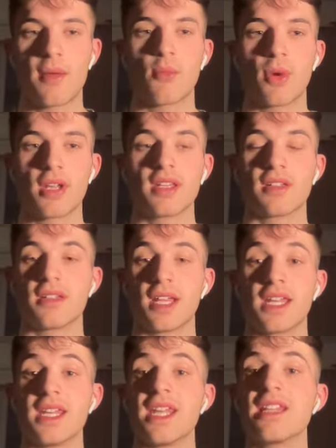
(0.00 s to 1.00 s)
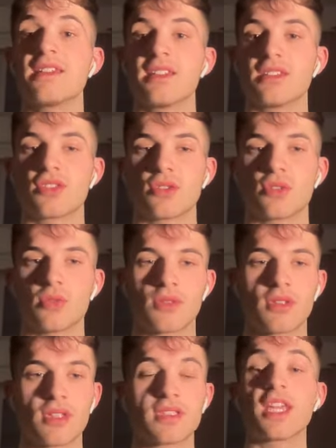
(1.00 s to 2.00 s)
wedded and knitted to
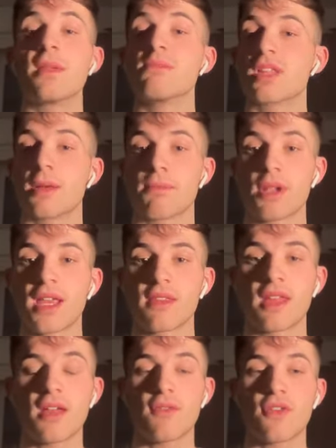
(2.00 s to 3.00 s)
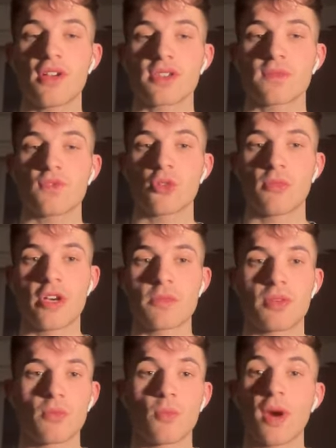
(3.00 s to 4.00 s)
the teams that are playing there first and foremost,
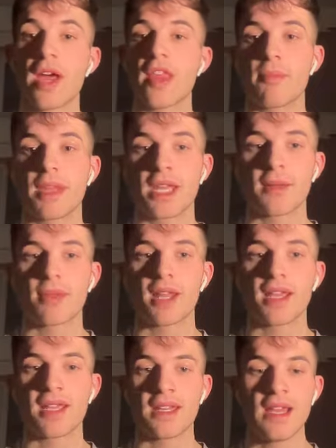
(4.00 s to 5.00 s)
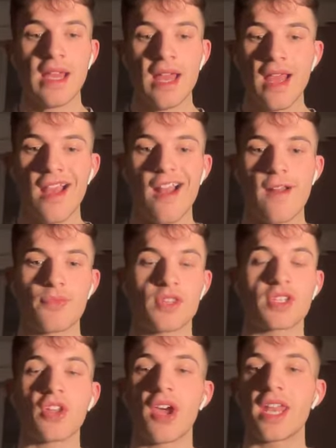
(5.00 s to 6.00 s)
but where they're being played,
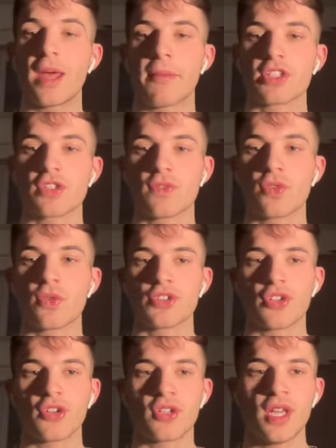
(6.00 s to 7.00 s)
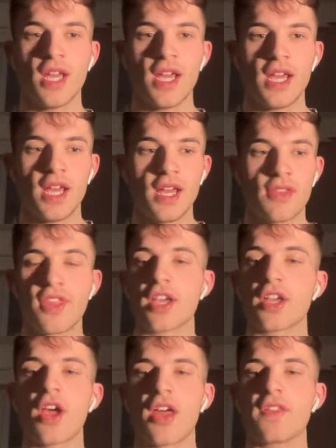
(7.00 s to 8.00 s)
the dynamics of it all. So I
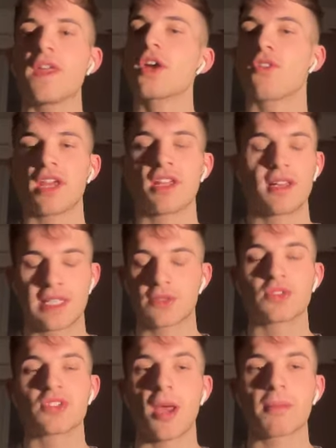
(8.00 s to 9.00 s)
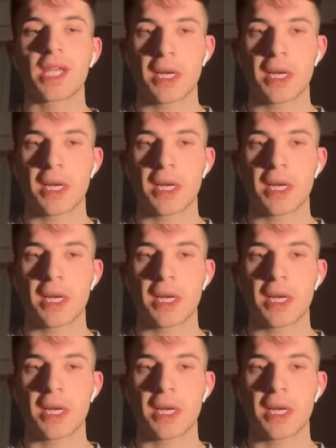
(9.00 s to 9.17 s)
think they're great little time